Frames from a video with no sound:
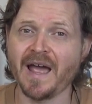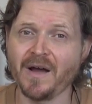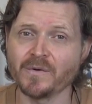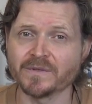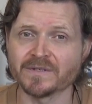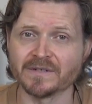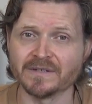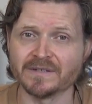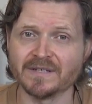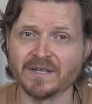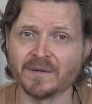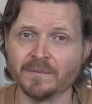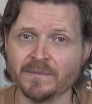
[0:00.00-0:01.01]
outs on a
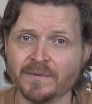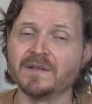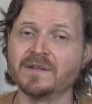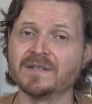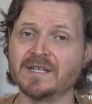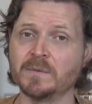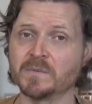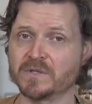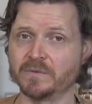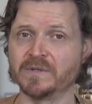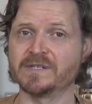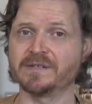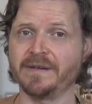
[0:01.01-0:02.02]
team, then the teams
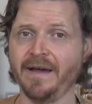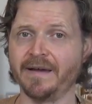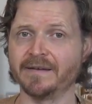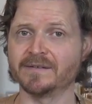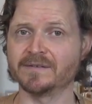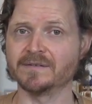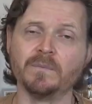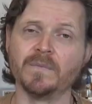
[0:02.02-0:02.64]
switch sides.